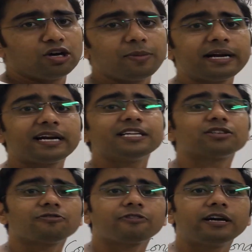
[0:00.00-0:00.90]

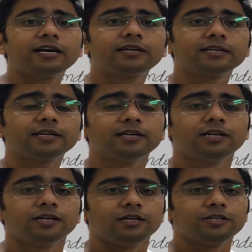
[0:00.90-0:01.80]
nomenclature of
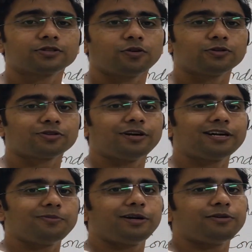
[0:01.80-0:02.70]
conductor is also a
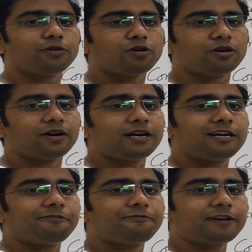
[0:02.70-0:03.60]
little
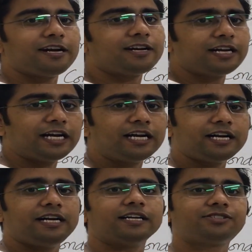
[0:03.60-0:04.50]
bit different
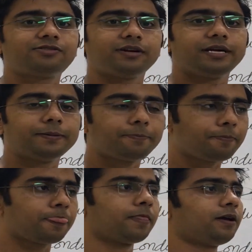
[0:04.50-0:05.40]
in industry.
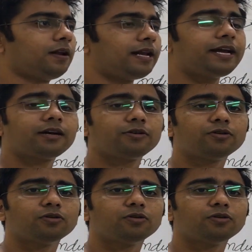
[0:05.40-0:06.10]
Like